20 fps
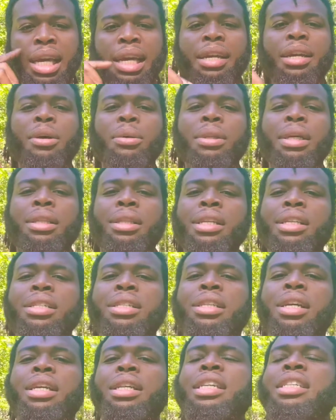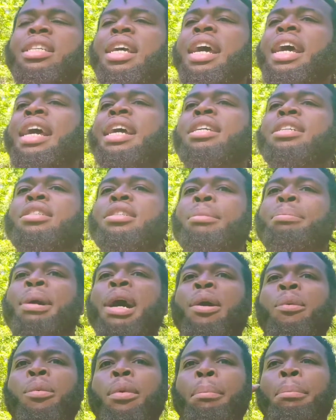they know that this age is
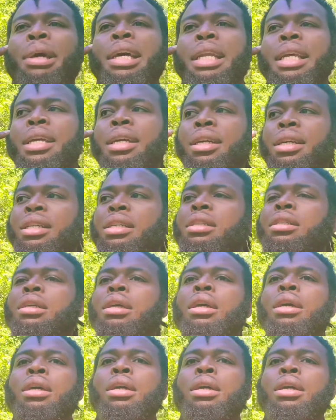about rebelling against